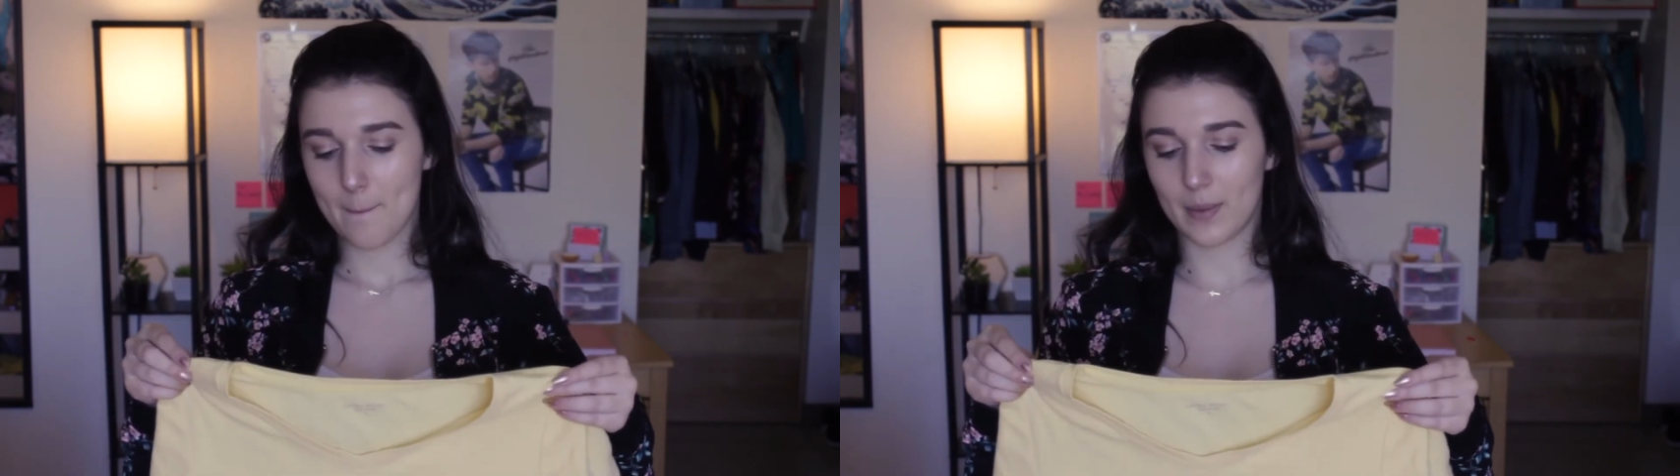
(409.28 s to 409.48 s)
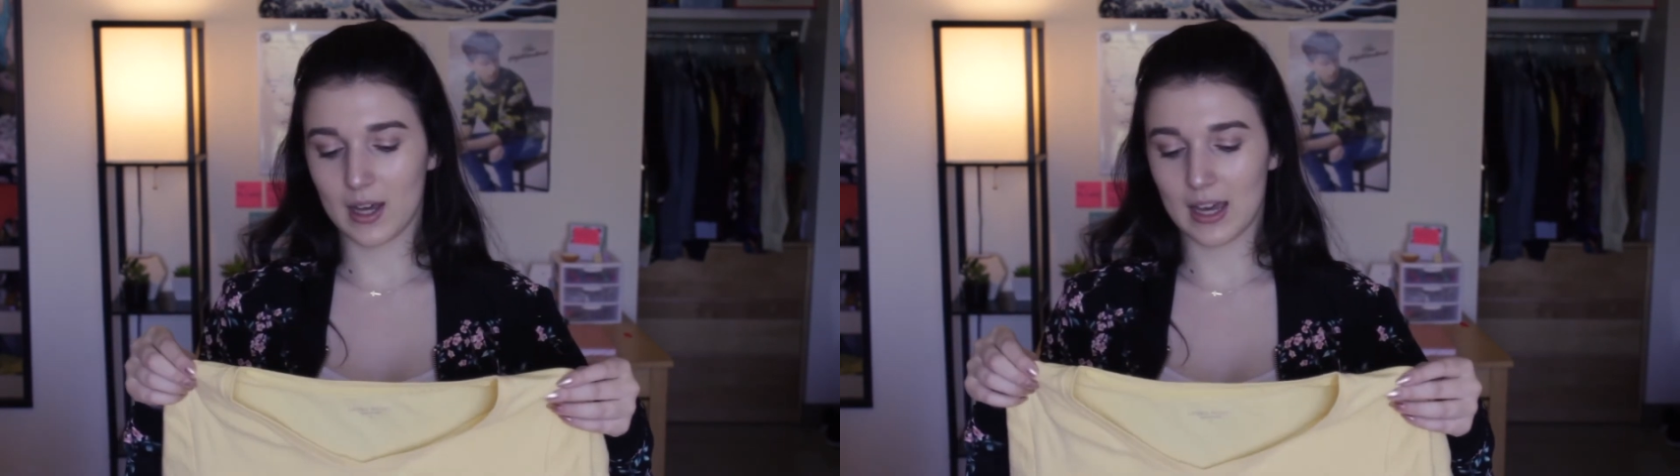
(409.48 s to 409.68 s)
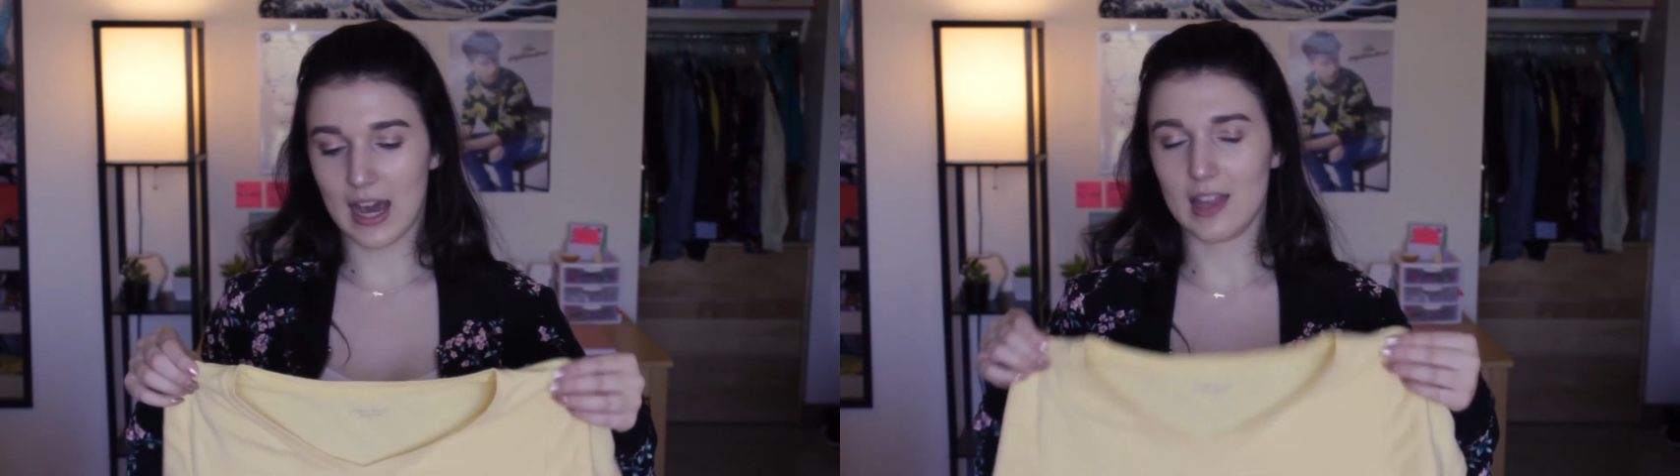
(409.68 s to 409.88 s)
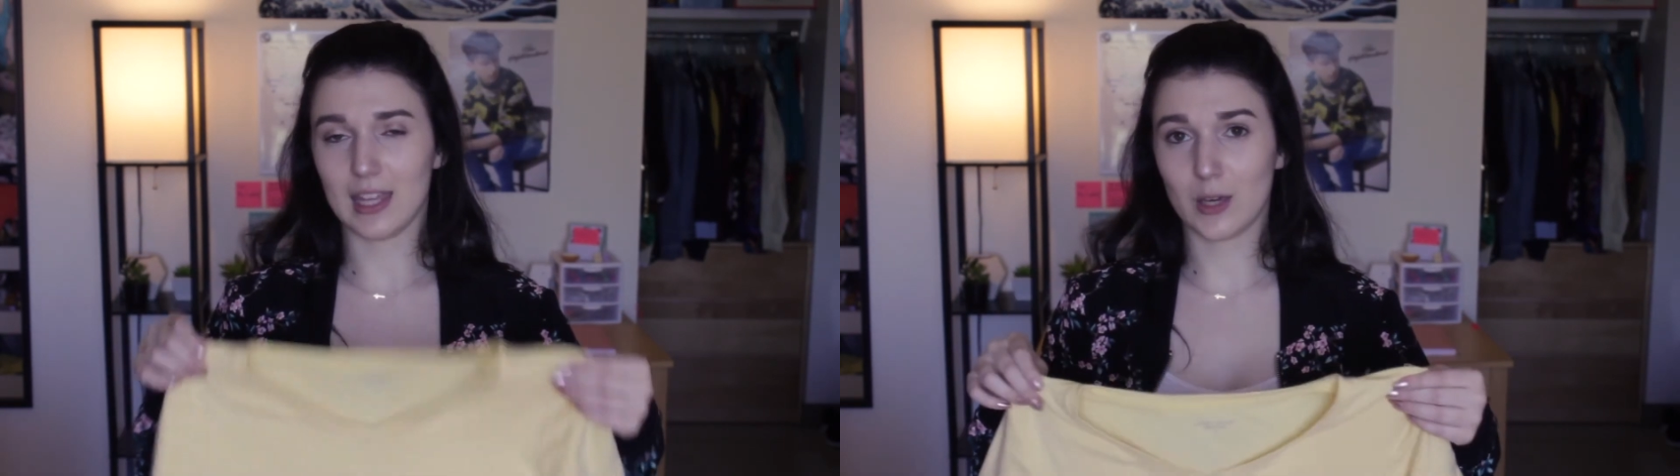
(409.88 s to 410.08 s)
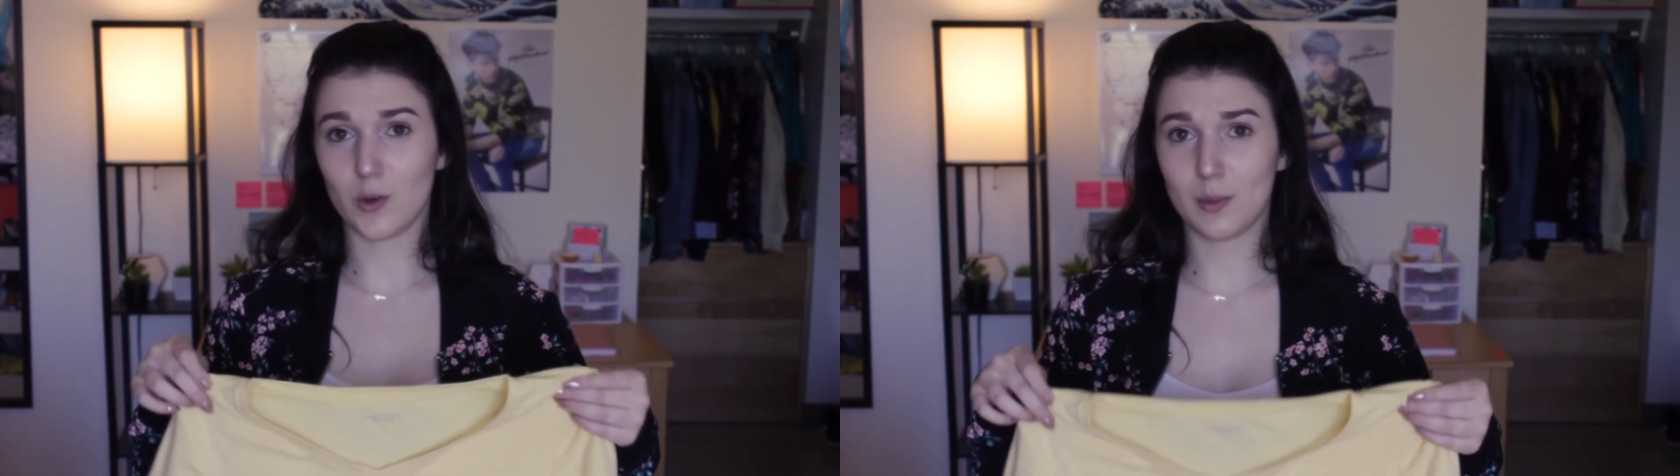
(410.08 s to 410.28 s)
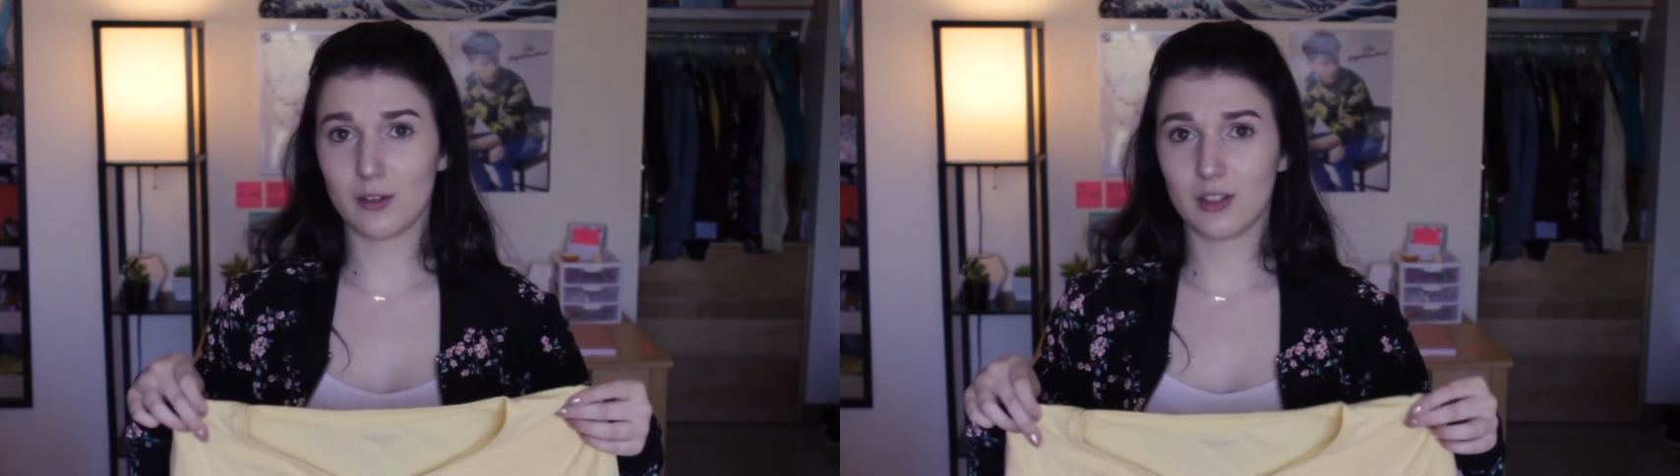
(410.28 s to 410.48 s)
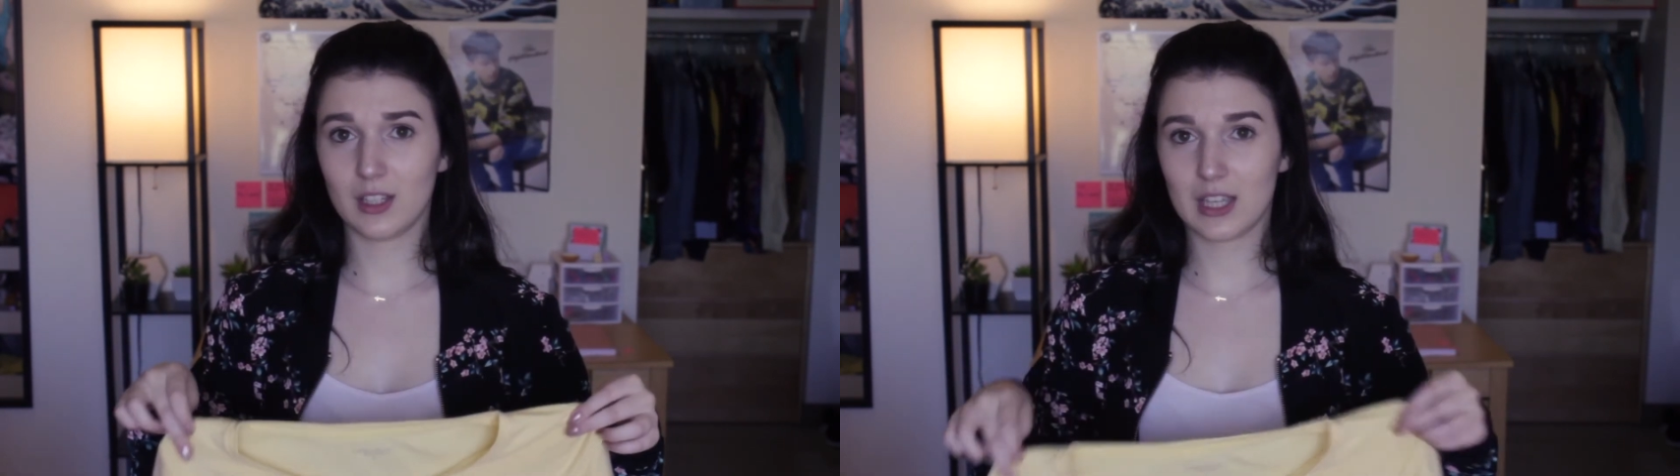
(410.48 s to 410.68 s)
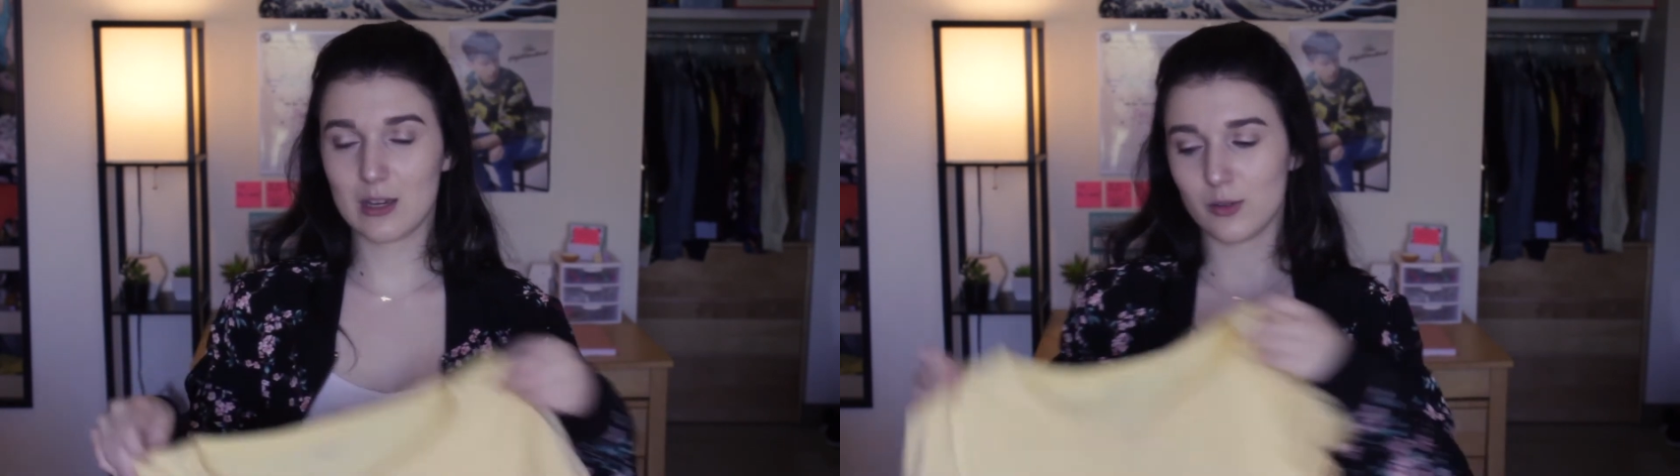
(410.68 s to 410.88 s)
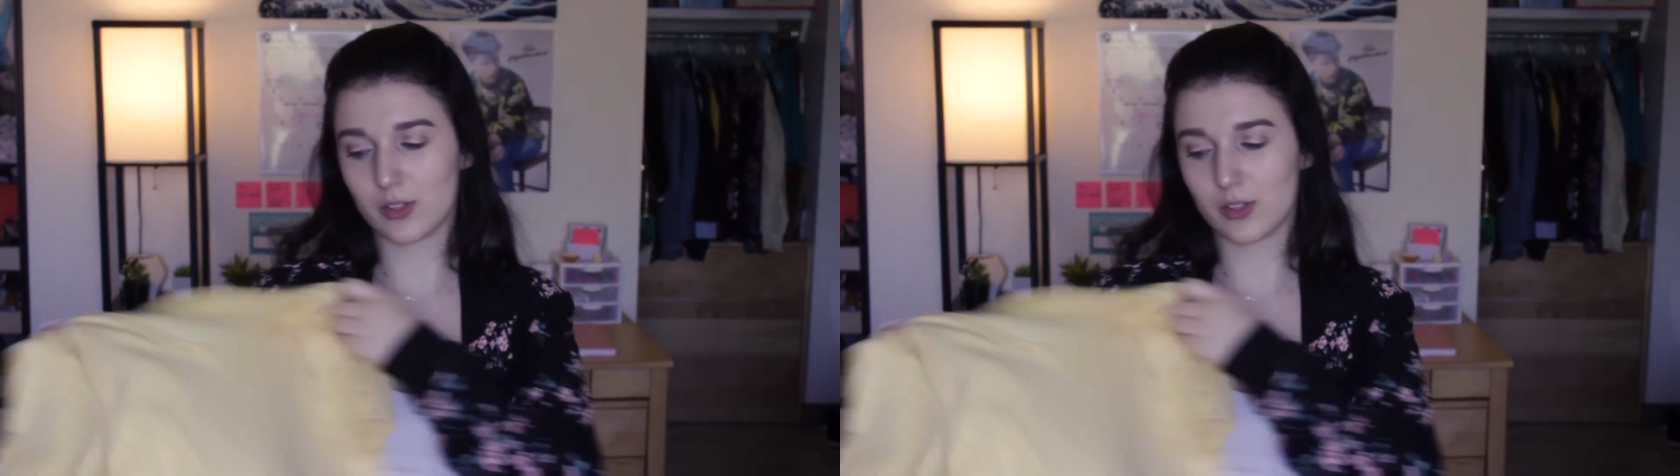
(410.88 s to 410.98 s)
but I think it would be really cute.